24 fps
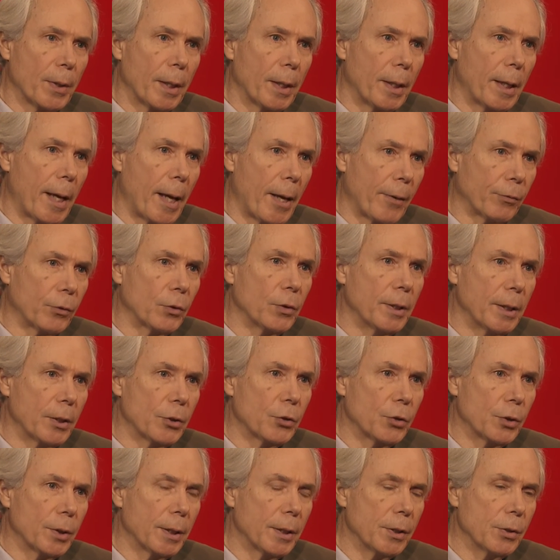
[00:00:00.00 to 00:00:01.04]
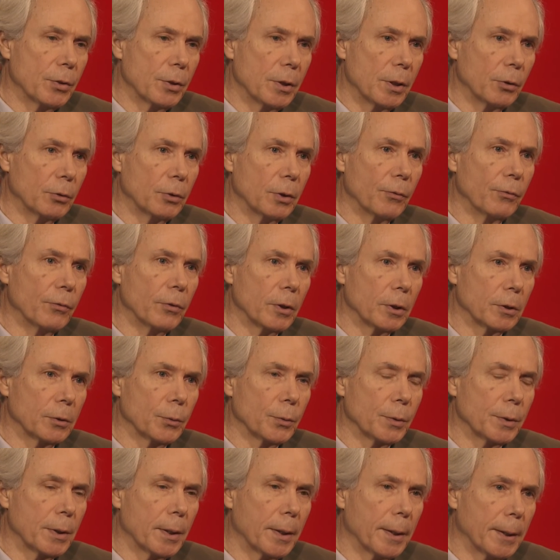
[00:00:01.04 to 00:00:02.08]
after yesterday's guilty verdict
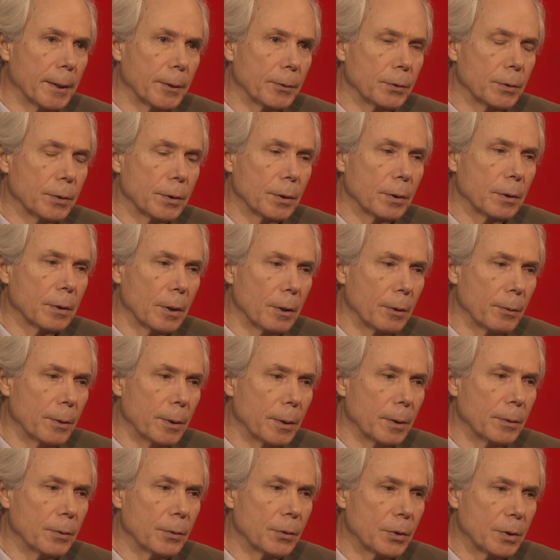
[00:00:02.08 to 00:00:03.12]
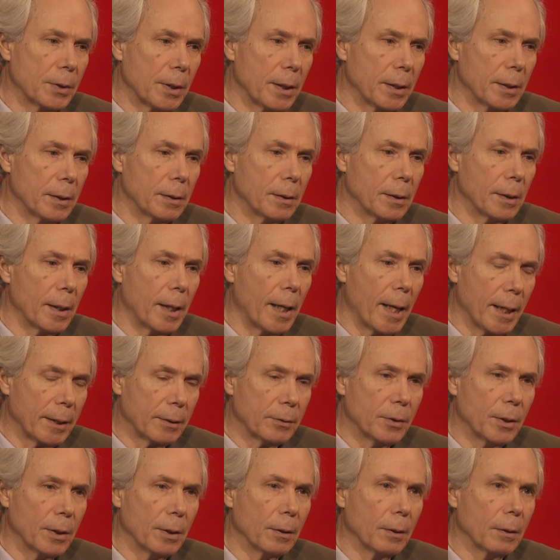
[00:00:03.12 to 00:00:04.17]
was announced, the current state
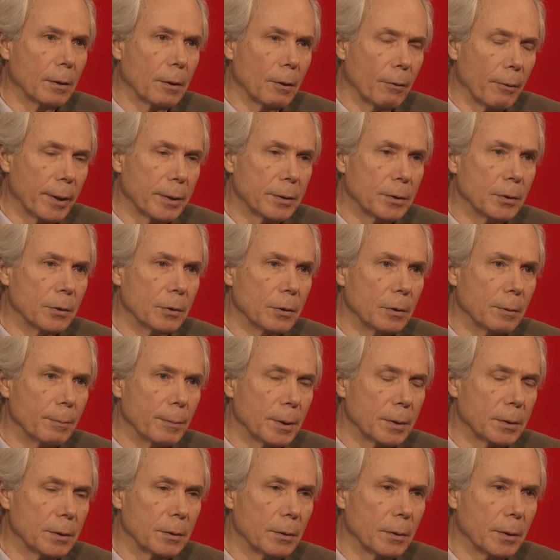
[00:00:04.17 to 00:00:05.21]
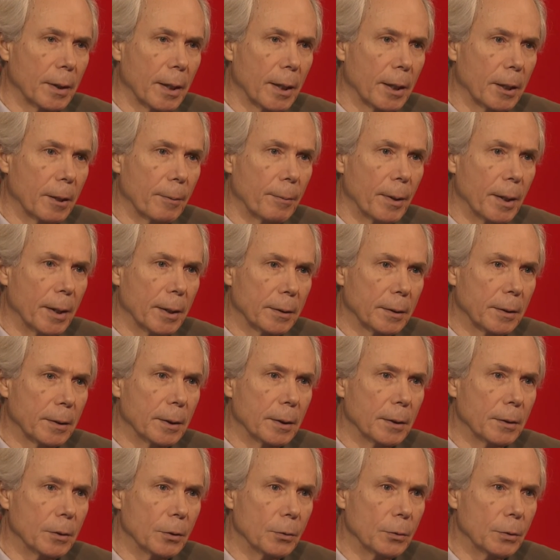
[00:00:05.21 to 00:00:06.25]
acting corrections commissioner, a guy named Anthony
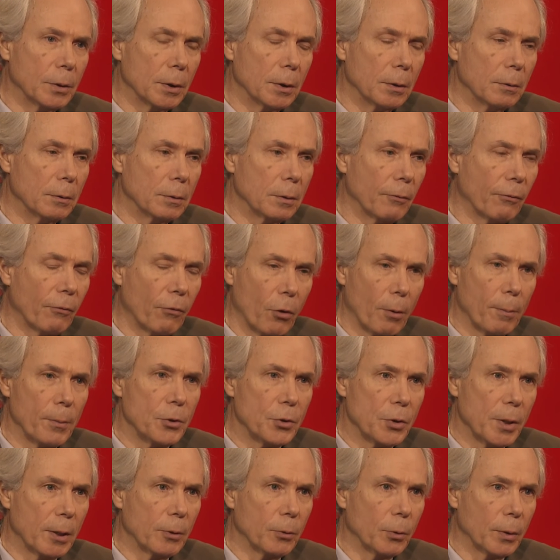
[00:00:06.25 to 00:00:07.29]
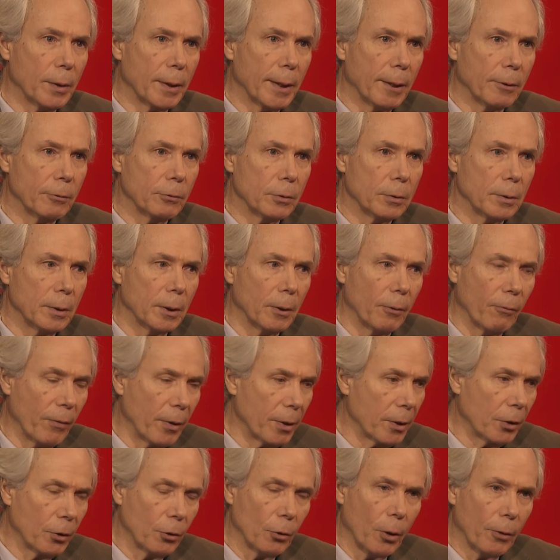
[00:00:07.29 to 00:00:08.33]
Annucci, who's the former general counsel and a
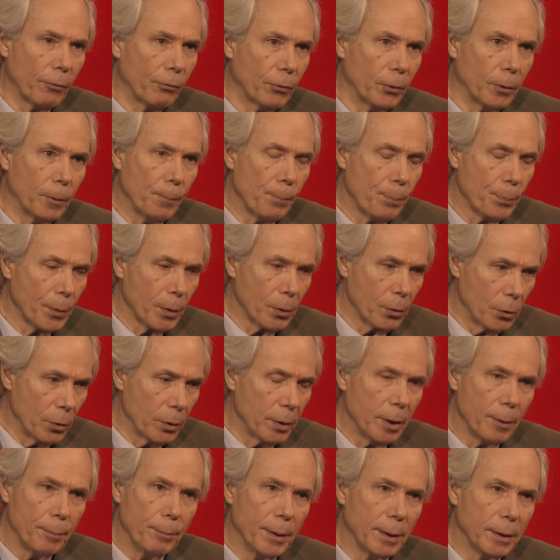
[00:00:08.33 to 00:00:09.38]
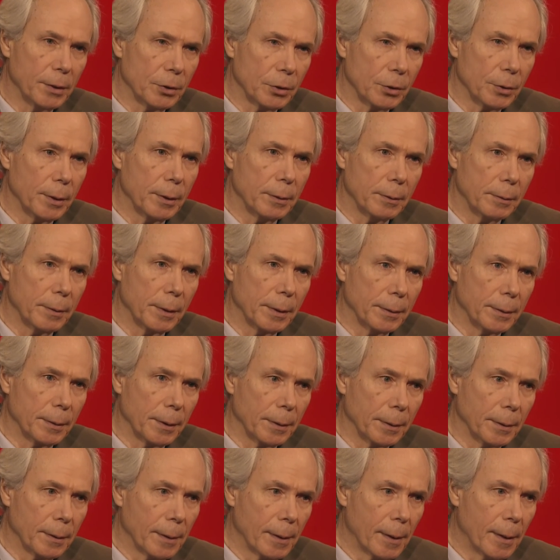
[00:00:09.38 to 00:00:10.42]
very thoughtful, good administrator, I
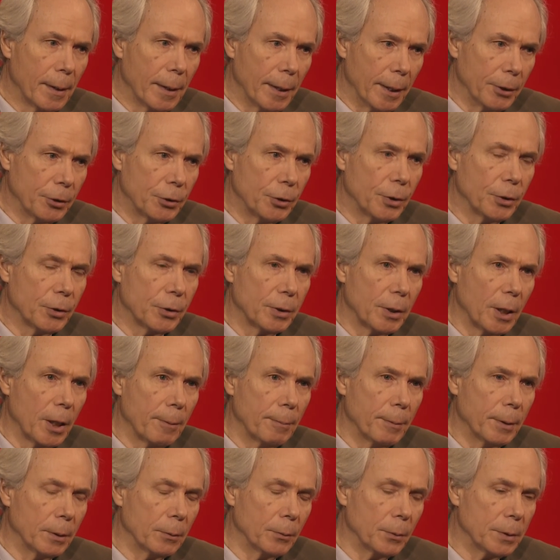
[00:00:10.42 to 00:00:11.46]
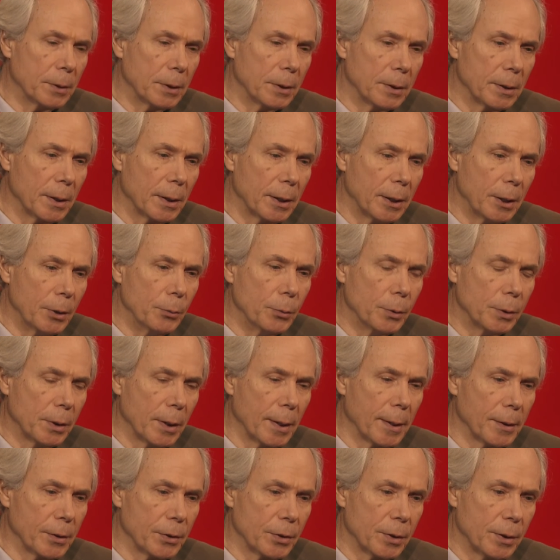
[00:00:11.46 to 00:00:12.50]
think, issued a statement in which he said he was
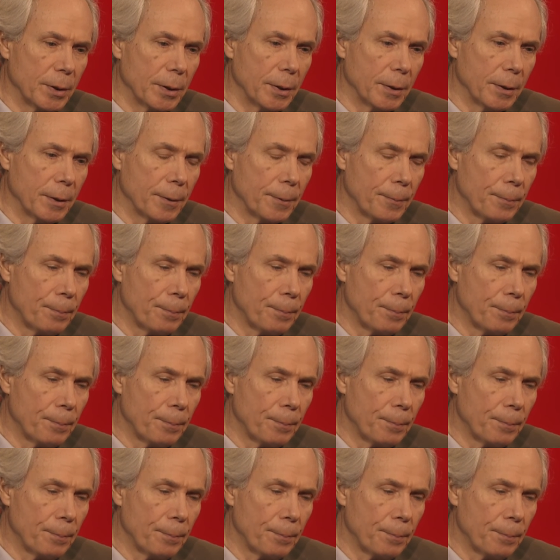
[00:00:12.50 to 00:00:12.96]
going to seek